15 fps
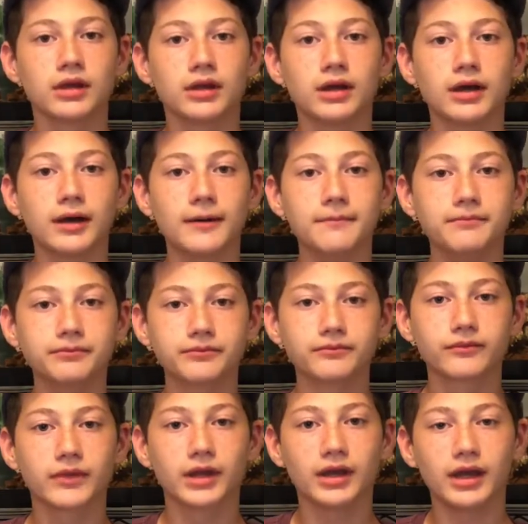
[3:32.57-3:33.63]

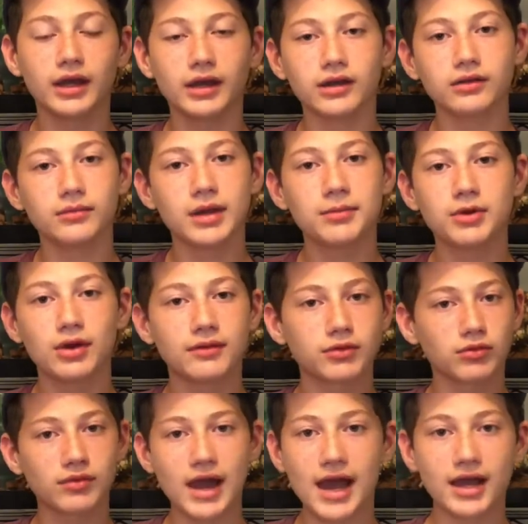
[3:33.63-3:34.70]
and maybe you have a
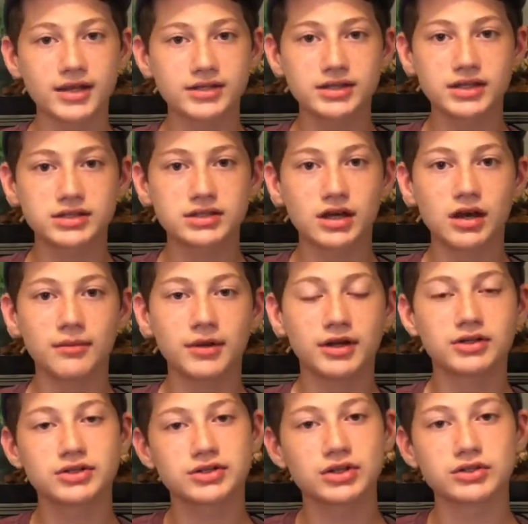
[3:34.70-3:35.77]
rack system and it
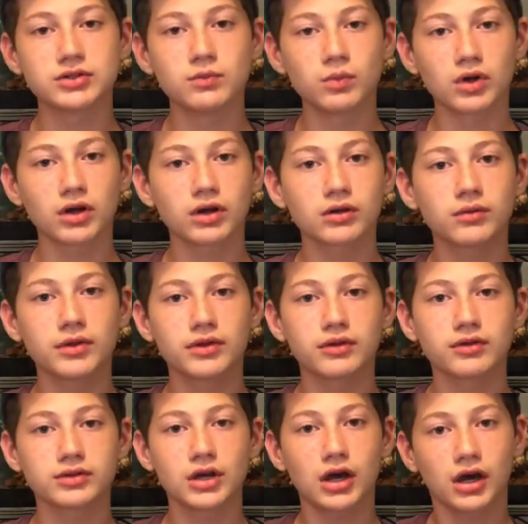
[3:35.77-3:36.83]
just doesn't work with your
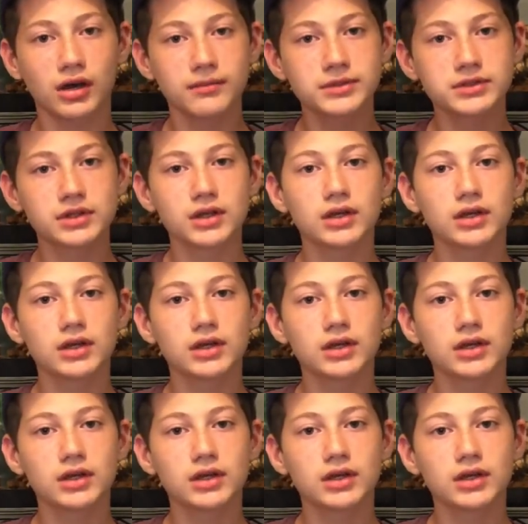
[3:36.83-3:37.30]
tubs.